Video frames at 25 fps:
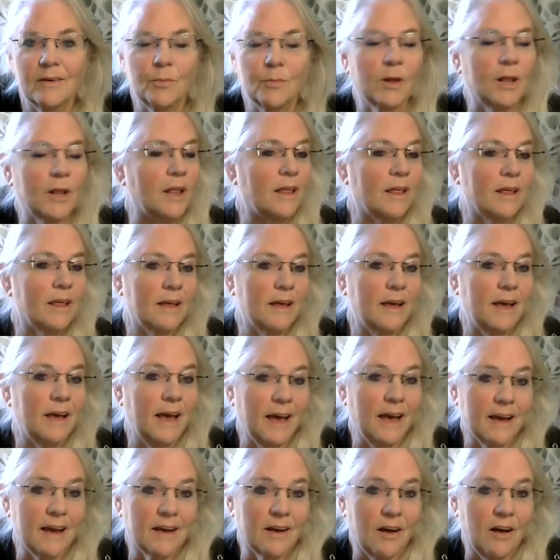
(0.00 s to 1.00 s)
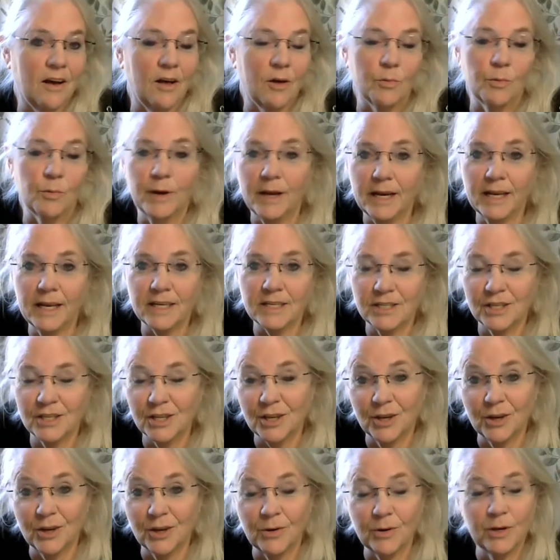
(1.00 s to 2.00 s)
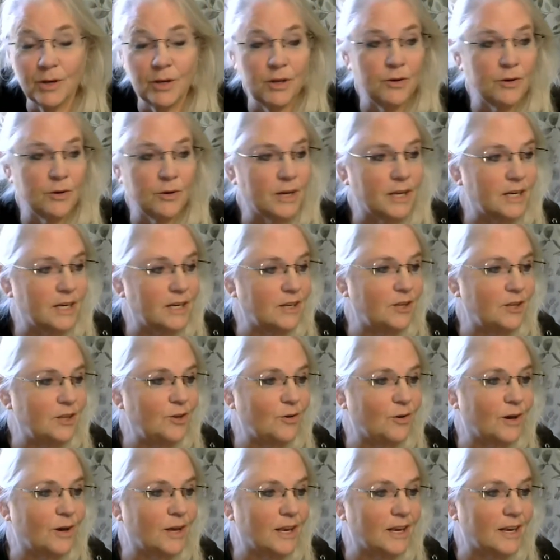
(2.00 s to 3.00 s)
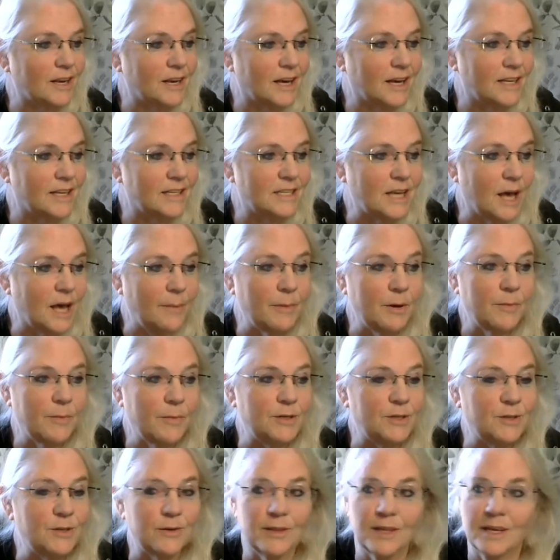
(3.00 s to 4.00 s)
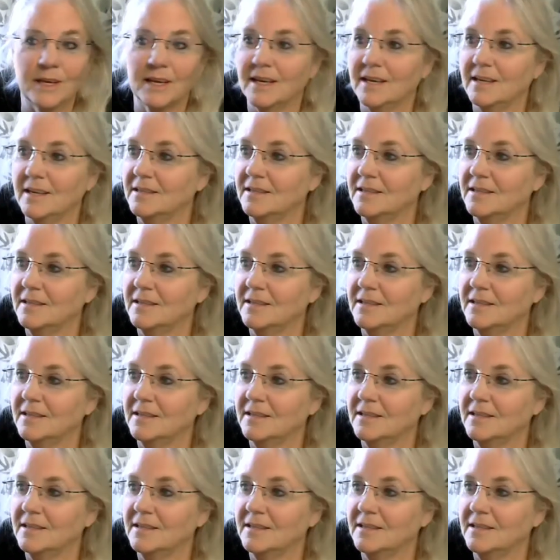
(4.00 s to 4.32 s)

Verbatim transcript: well, heck, I'll read it to you and you can you can uh, tell me what you think